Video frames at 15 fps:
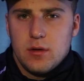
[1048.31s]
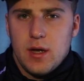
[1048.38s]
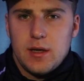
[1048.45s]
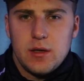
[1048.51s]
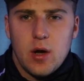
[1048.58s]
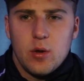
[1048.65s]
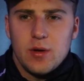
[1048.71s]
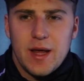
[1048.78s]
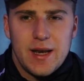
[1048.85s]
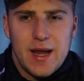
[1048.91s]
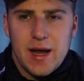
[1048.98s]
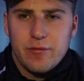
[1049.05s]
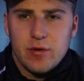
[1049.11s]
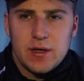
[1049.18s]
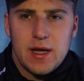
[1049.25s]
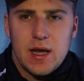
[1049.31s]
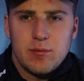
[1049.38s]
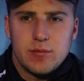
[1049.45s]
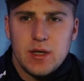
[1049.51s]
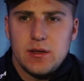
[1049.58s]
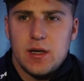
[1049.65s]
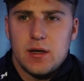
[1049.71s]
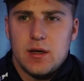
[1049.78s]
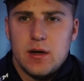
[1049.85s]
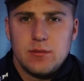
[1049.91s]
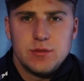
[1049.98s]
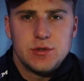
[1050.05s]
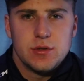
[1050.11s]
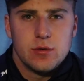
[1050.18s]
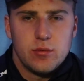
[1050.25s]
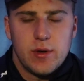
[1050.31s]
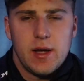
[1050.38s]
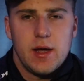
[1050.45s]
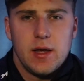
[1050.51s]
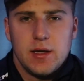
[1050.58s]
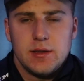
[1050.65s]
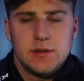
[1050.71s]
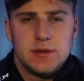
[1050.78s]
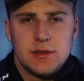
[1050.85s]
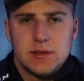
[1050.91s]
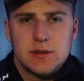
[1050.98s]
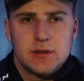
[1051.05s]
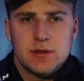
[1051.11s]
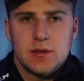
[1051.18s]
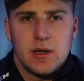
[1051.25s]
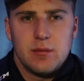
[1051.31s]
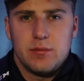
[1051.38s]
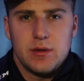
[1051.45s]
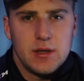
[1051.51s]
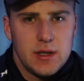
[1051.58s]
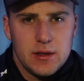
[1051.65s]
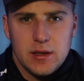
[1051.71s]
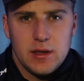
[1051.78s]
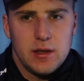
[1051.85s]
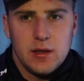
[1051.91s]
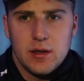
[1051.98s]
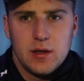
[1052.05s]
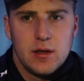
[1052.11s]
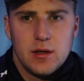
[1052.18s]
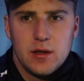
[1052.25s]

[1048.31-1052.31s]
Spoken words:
And don't let every damn thing that comes your way just completely